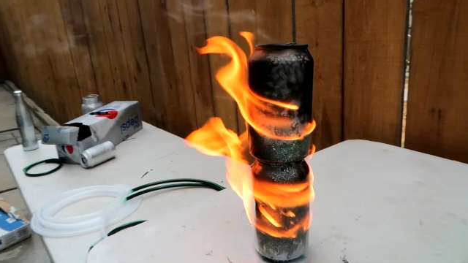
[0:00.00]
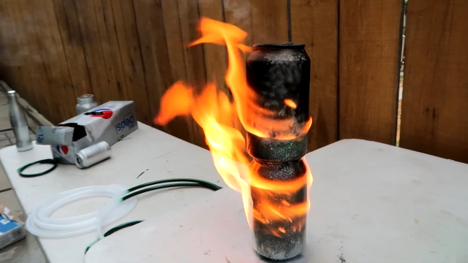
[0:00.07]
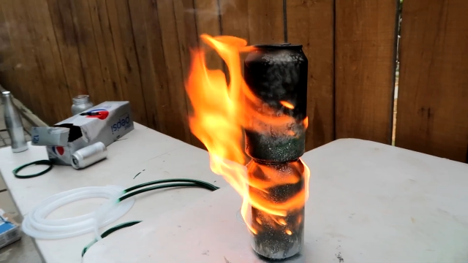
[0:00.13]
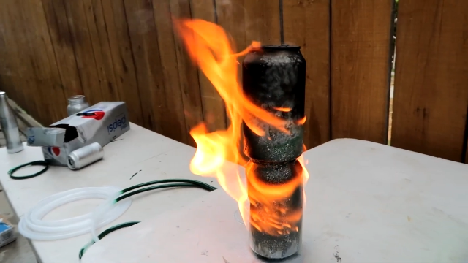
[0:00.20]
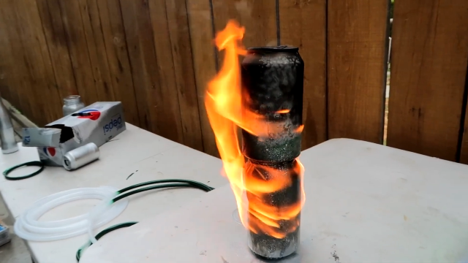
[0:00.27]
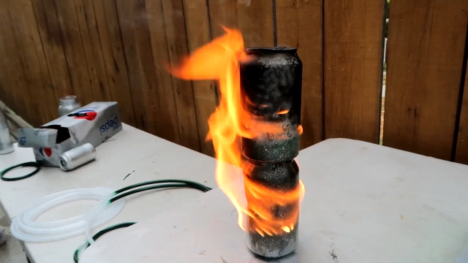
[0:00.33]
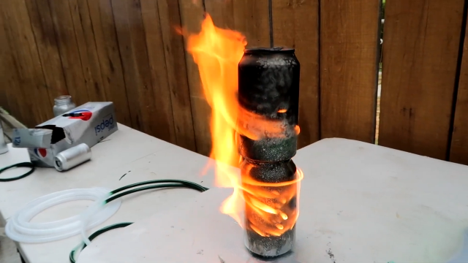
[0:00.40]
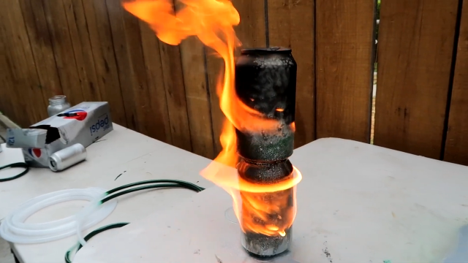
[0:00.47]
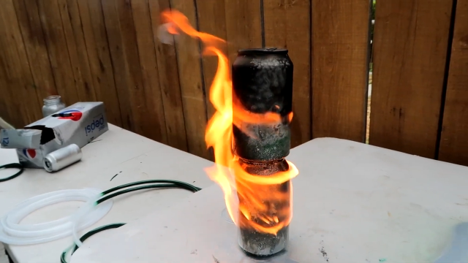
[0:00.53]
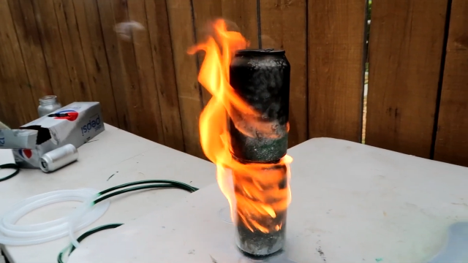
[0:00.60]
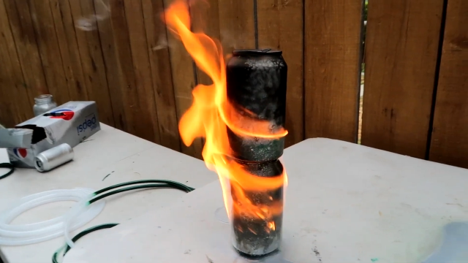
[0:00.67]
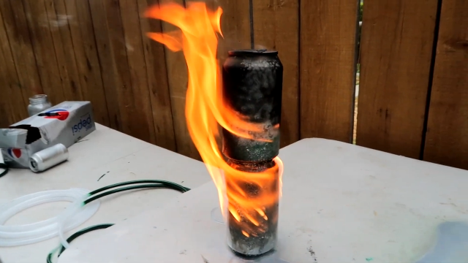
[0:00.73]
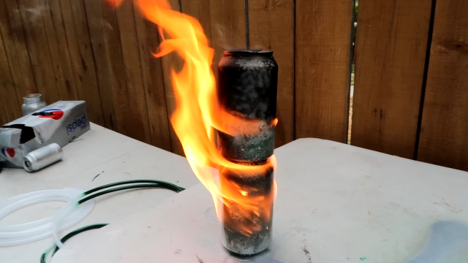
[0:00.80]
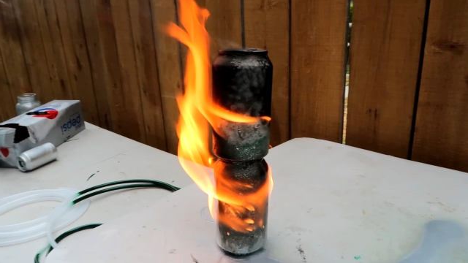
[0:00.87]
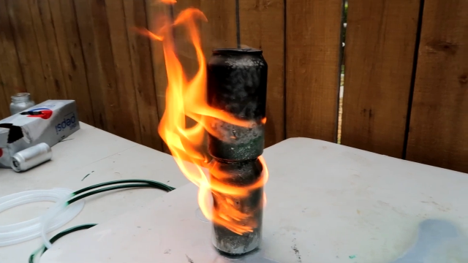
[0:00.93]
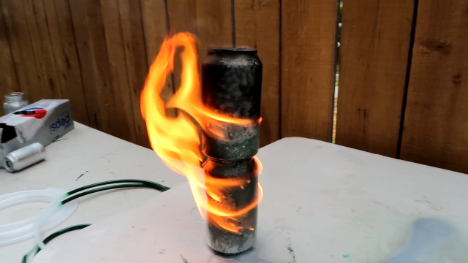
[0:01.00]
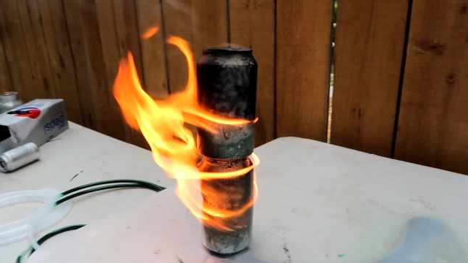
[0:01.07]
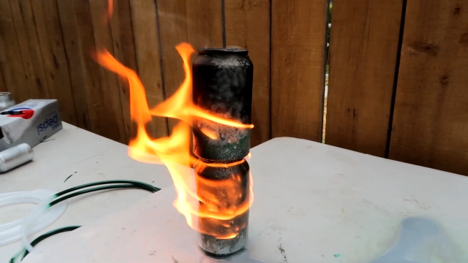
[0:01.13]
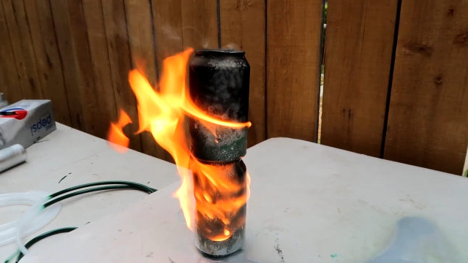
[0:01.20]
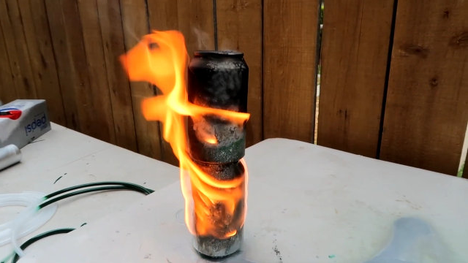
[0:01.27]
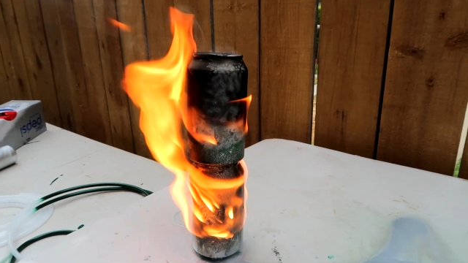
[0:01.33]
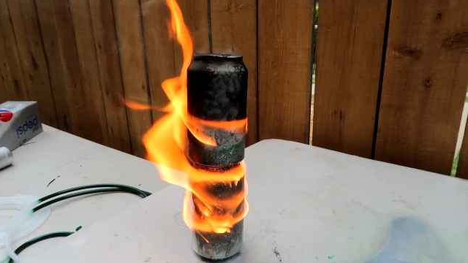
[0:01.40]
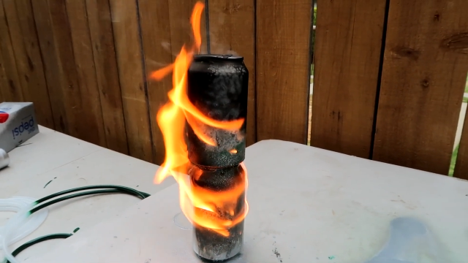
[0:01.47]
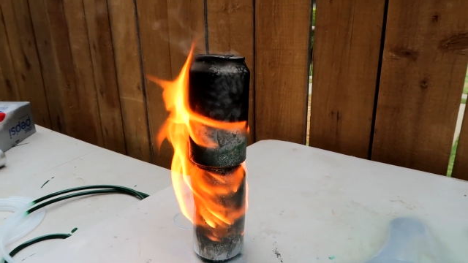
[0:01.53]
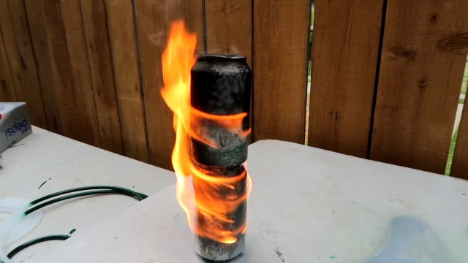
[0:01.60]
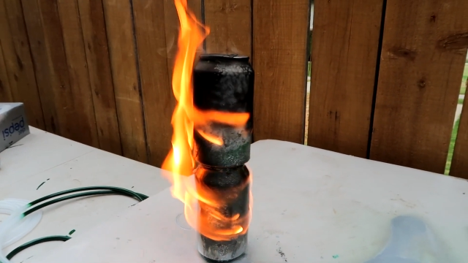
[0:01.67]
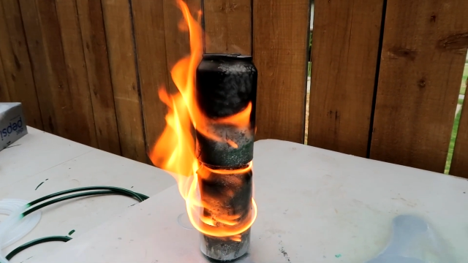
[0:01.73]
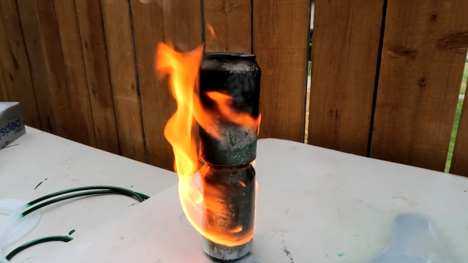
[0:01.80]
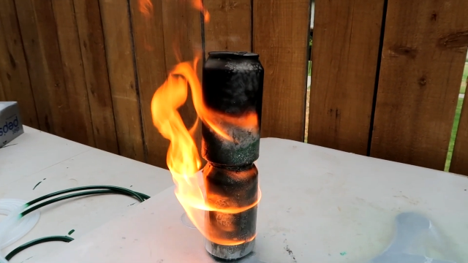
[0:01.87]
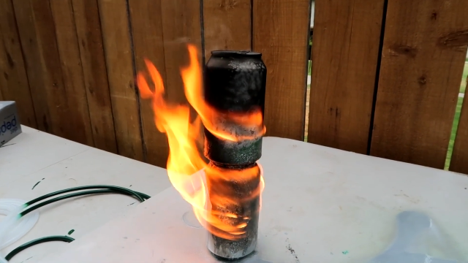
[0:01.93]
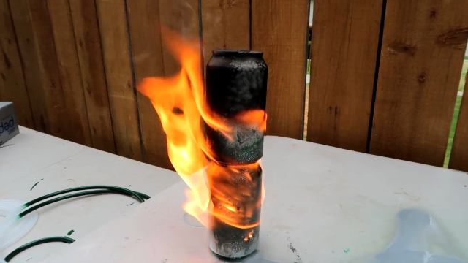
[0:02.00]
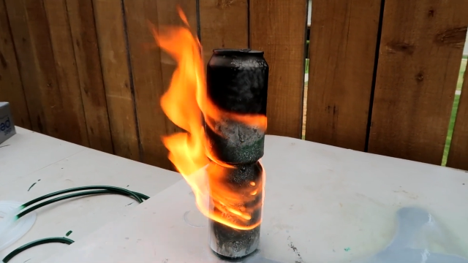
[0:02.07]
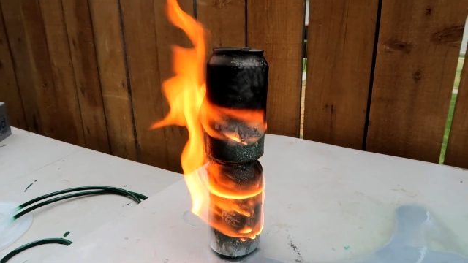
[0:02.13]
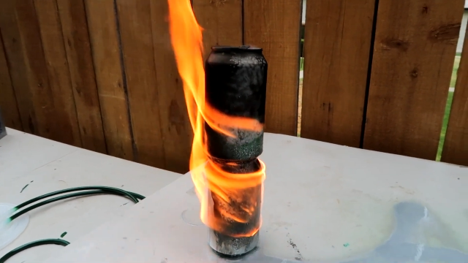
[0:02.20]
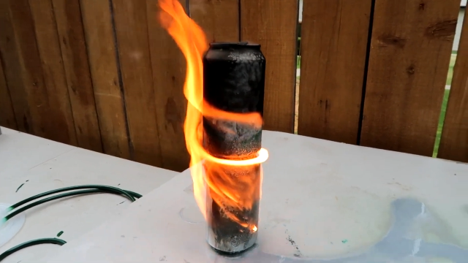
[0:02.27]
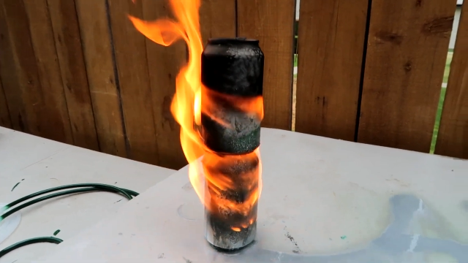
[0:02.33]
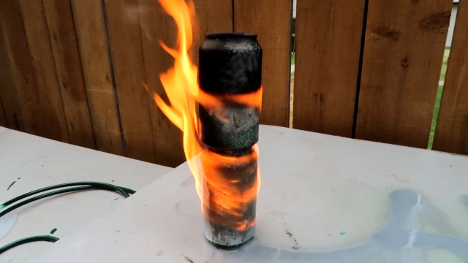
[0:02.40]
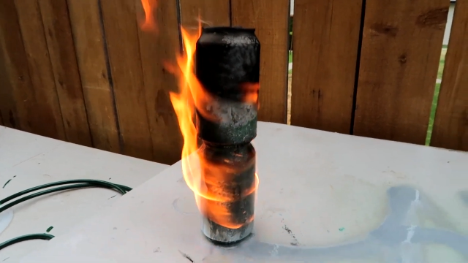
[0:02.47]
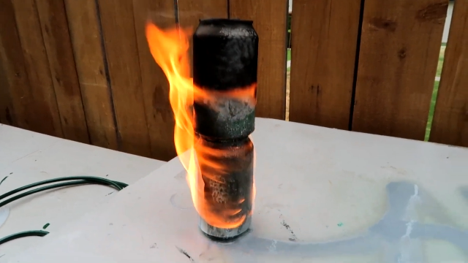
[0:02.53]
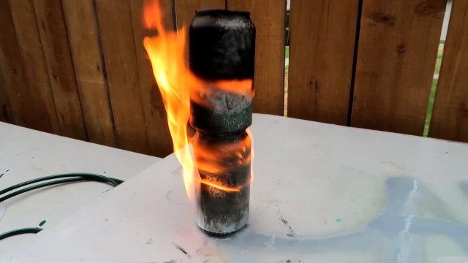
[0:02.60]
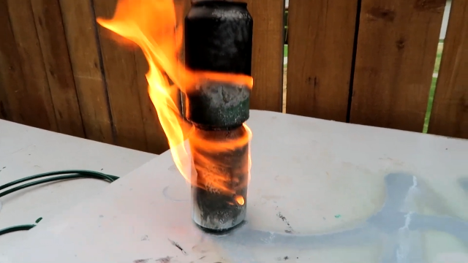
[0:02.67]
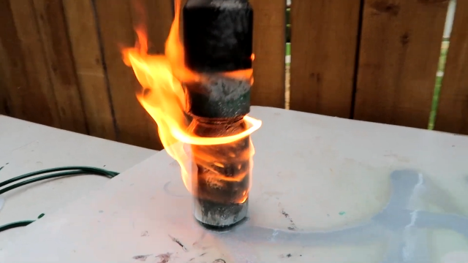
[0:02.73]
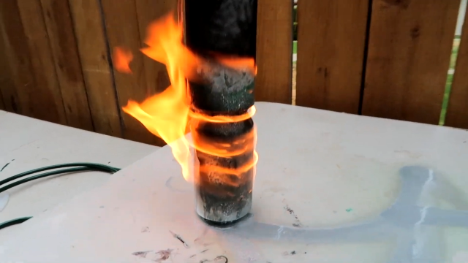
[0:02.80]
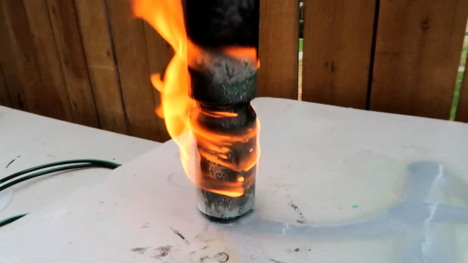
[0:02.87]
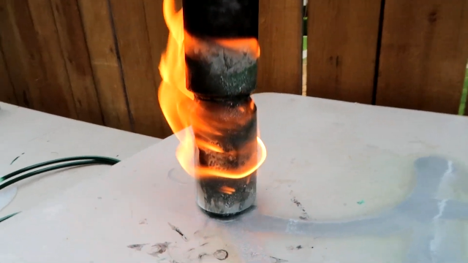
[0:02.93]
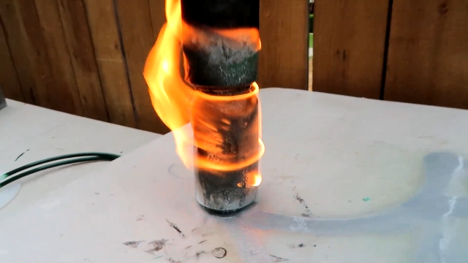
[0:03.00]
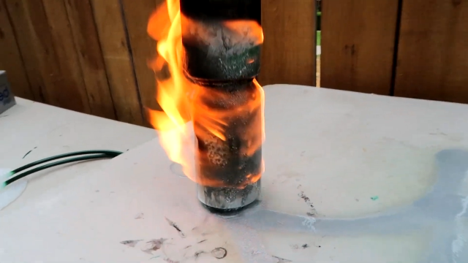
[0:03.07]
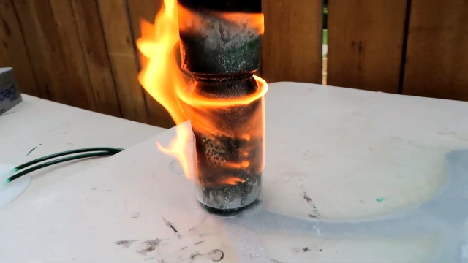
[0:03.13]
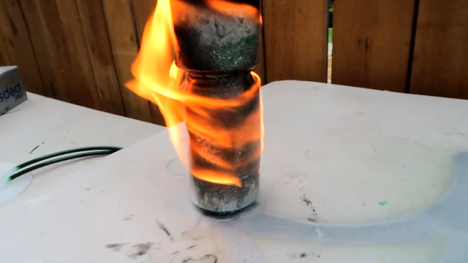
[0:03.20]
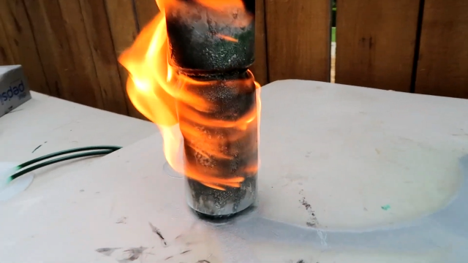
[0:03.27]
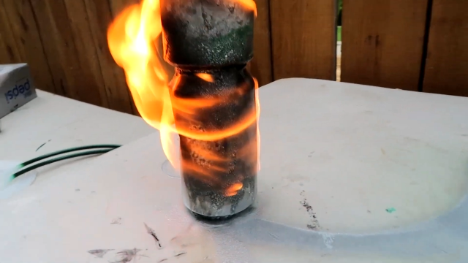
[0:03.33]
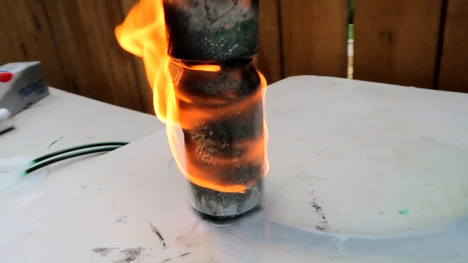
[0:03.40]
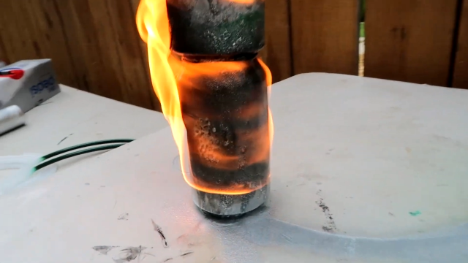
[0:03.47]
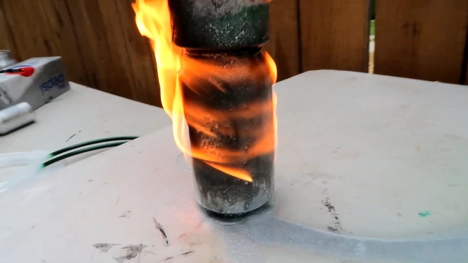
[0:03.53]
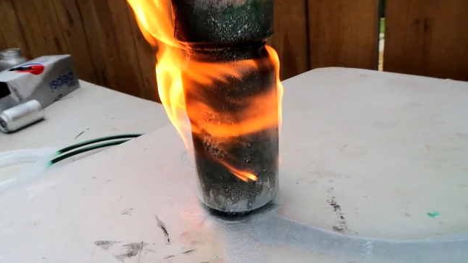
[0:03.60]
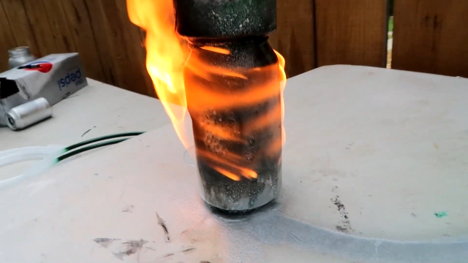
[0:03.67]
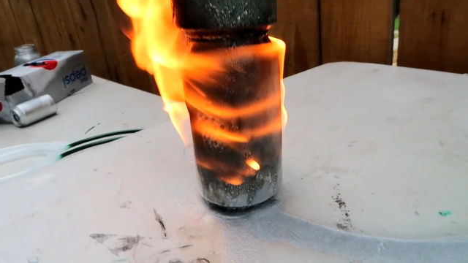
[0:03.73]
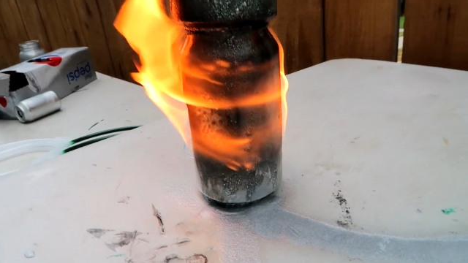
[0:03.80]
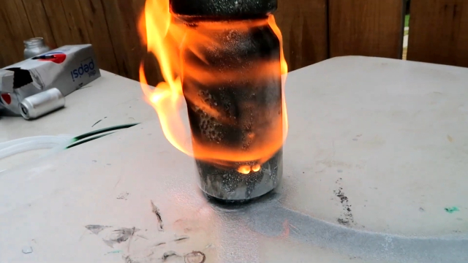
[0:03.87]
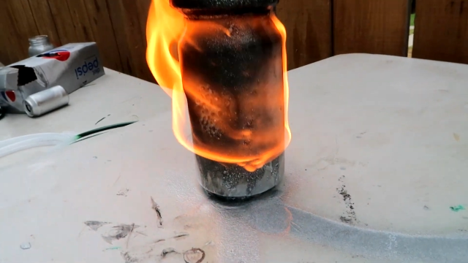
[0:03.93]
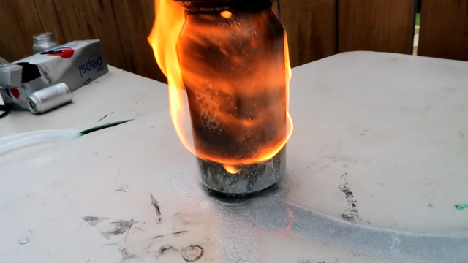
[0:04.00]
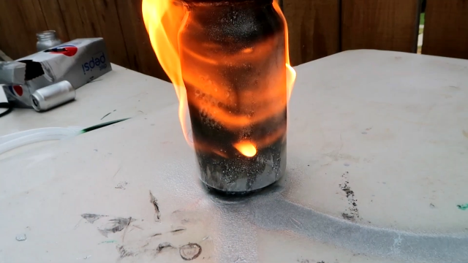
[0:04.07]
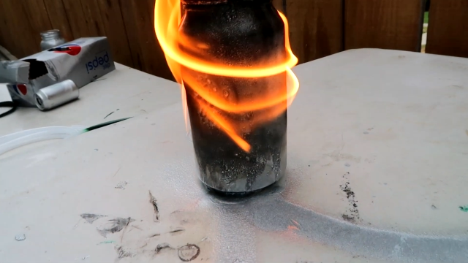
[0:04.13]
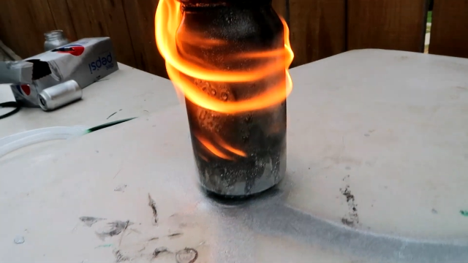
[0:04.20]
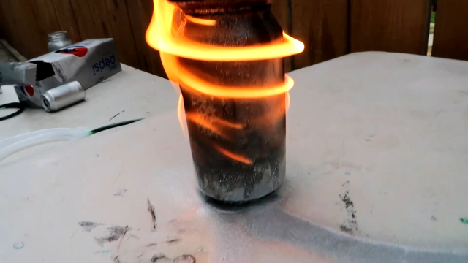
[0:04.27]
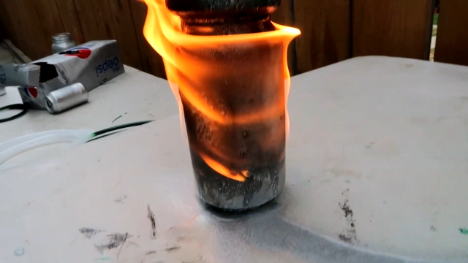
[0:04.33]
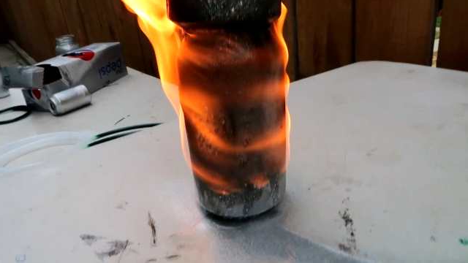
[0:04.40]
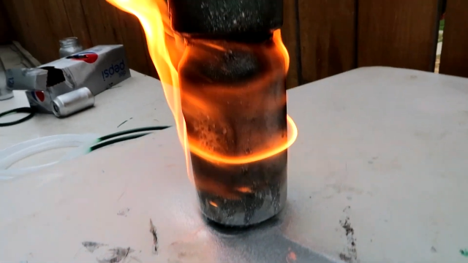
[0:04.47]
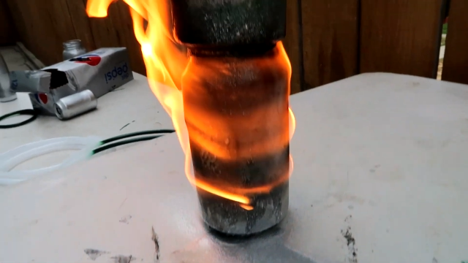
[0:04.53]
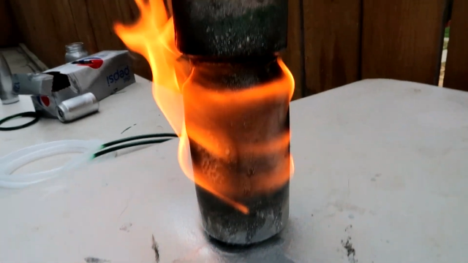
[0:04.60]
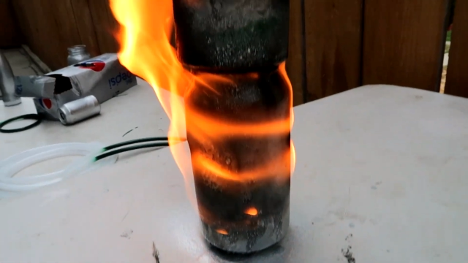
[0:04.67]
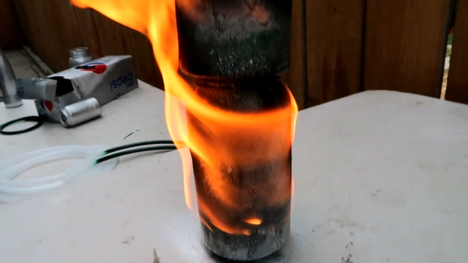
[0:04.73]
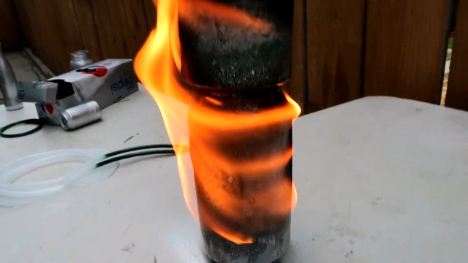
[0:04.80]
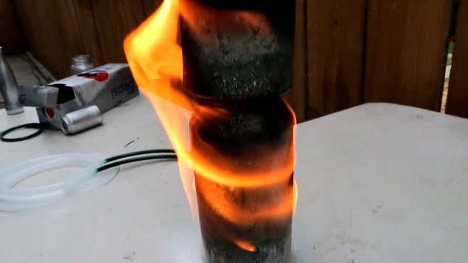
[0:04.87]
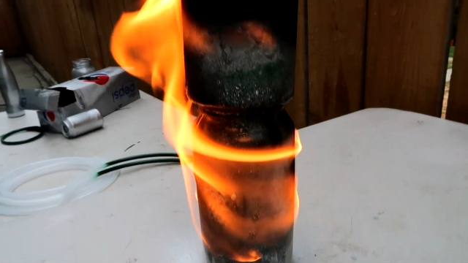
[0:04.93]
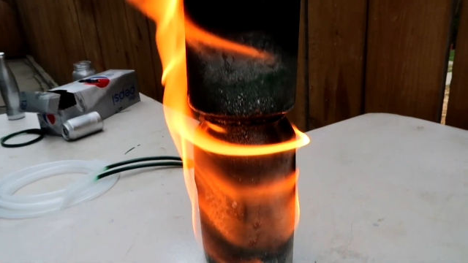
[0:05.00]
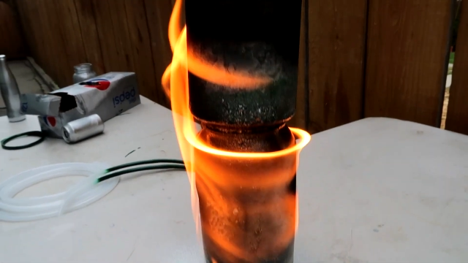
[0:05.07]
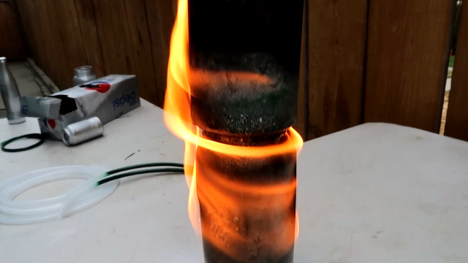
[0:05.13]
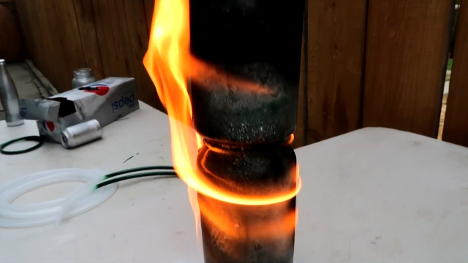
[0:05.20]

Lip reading: [unreadable: no face in view]